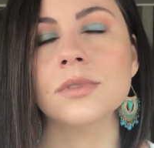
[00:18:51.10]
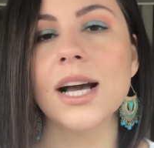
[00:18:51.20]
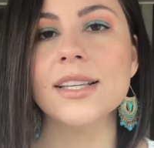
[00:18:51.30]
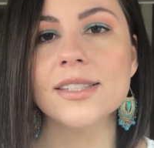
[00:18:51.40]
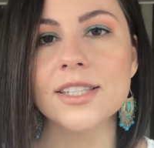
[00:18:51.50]

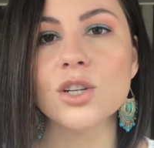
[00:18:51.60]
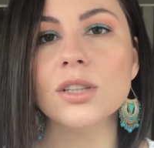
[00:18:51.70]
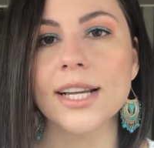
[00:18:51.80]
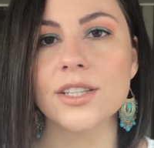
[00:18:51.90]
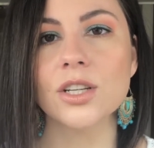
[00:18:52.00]
I still
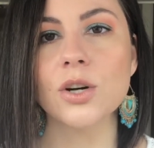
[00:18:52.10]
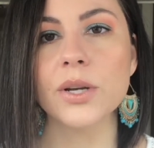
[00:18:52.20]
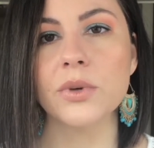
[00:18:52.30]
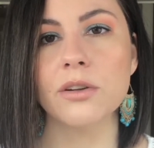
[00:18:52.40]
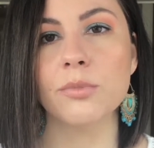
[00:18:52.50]
like to go
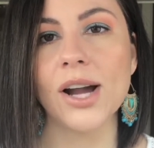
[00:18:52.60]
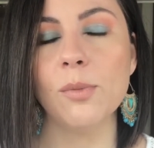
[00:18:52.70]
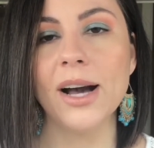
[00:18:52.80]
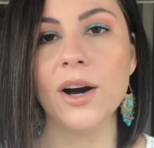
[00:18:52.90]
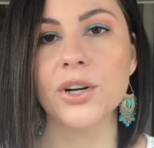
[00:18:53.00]
in with a brow
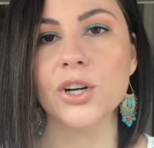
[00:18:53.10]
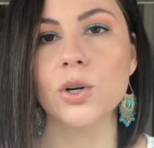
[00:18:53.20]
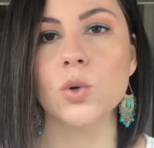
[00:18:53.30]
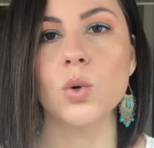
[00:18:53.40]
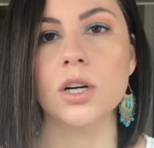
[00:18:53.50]

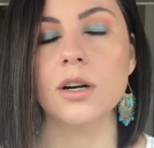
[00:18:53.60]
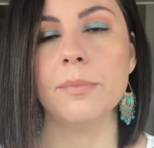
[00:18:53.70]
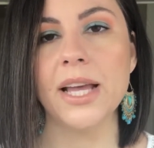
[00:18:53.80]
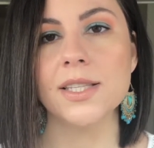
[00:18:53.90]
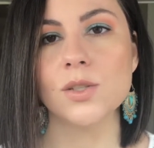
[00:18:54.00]
powder or a
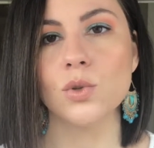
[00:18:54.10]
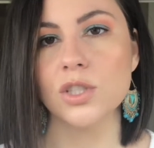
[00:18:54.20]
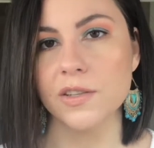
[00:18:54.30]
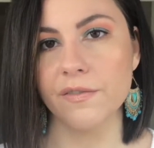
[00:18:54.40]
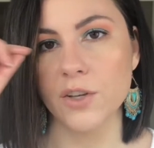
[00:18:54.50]
pencil
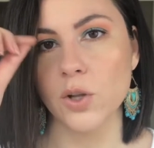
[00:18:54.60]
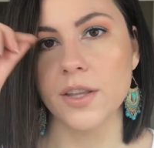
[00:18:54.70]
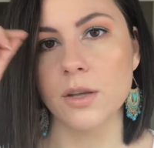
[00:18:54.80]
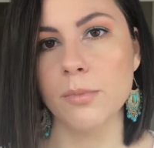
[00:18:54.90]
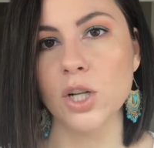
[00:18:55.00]
to fill
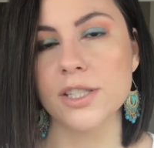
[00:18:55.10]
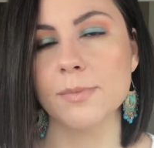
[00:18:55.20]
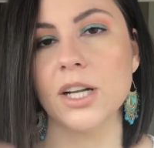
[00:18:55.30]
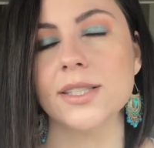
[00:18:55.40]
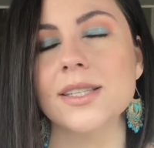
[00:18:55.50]
in the bald
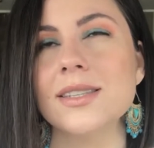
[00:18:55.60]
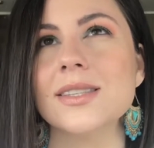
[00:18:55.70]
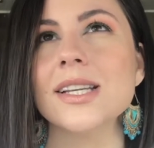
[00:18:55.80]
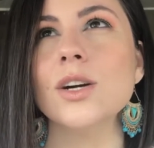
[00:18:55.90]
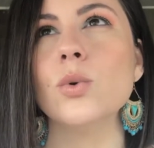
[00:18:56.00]
spots because
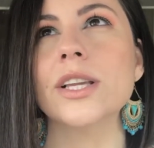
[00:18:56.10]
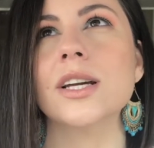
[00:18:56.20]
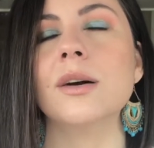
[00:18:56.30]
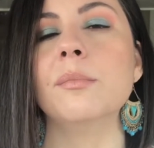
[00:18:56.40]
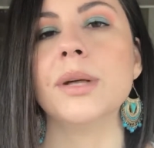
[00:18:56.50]
it's not going to
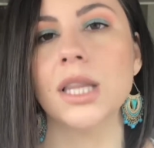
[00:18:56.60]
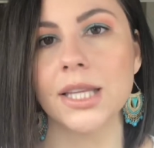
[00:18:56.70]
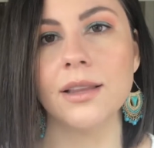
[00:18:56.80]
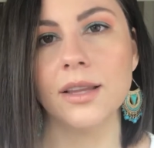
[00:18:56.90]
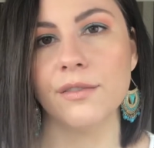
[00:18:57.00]

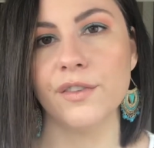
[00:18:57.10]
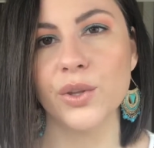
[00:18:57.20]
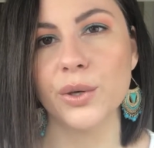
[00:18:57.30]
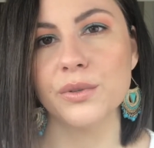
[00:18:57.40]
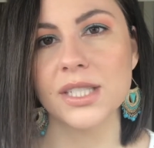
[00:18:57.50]
completely fill
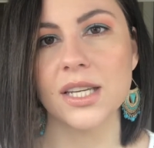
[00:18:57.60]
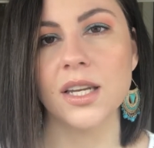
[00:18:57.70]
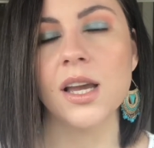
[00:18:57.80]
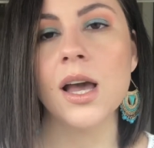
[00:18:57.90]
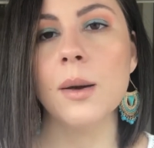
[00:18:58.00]
those
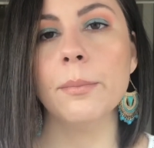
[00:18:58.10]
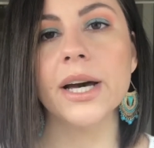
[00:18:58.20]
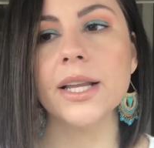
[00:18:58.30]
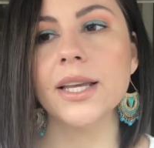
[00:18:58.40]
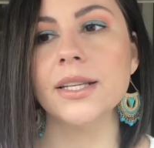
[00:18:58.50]
in.
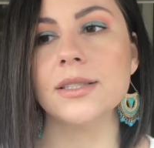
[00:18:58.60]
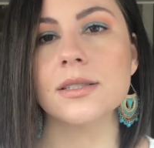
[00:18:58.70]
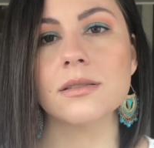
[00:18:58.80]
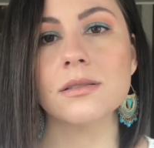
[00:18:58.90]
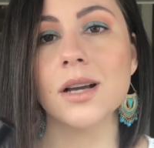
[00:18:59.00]
But
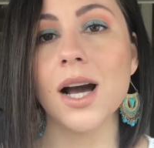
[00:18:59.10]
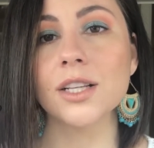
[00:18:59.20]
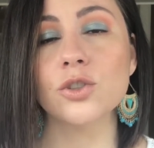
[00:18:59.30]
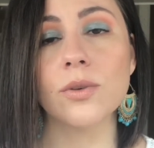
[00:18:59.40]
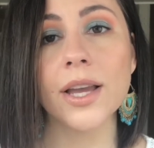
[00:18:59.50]
it's
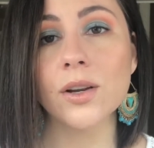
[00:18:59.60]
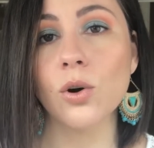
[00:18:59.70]
got great